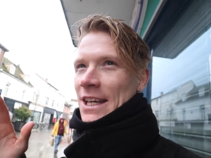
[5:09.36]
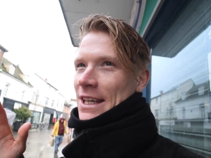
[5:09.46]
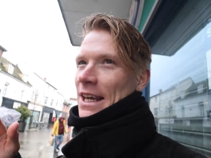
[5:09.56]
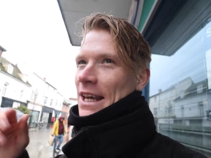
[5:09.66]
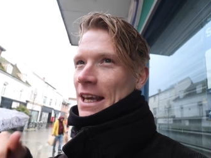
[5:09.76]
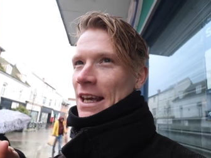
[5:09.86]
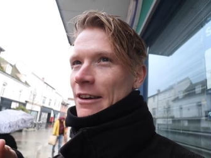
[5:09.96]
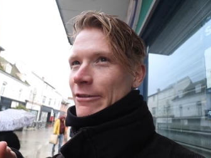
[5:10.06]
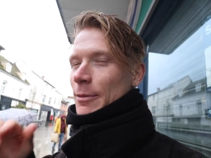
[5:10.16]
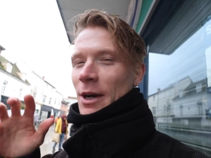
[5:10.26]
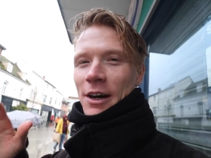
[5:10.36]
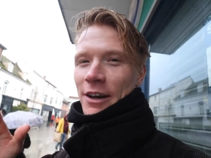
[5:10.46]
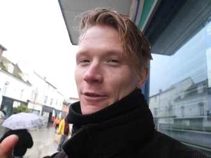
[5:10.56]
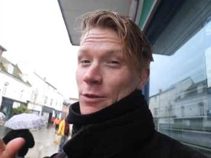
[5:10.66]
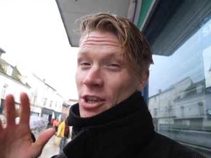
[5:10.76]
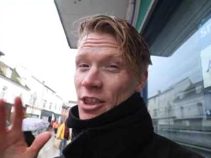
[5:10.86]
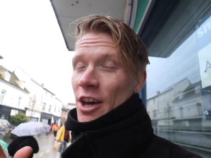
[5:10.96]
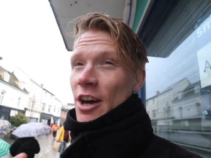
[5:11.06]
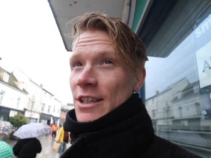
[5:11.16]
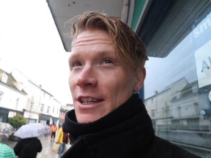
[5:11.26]
ticket here from Cardiff was
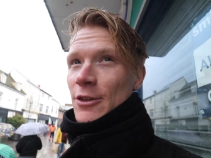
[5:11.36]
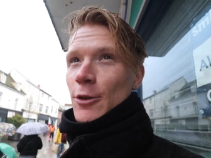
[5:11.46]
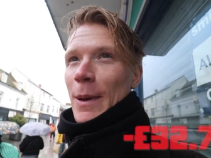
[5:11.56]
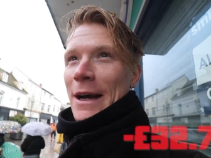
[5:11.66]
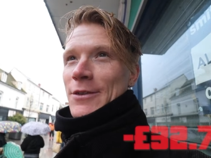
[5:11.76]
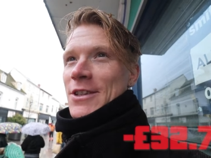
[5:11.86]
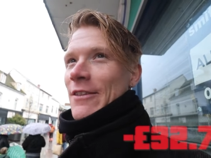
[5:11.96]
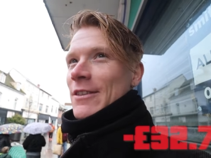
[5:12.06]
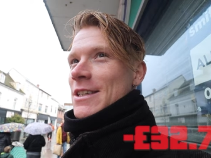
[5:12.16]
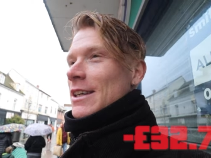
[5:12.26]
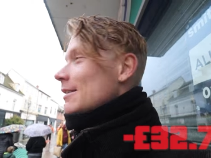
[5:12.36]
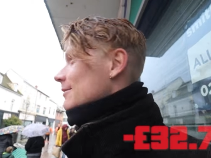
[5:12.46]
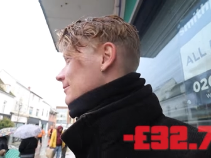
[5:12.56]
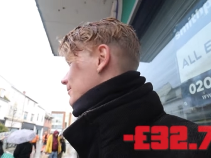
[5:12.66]
£32.70.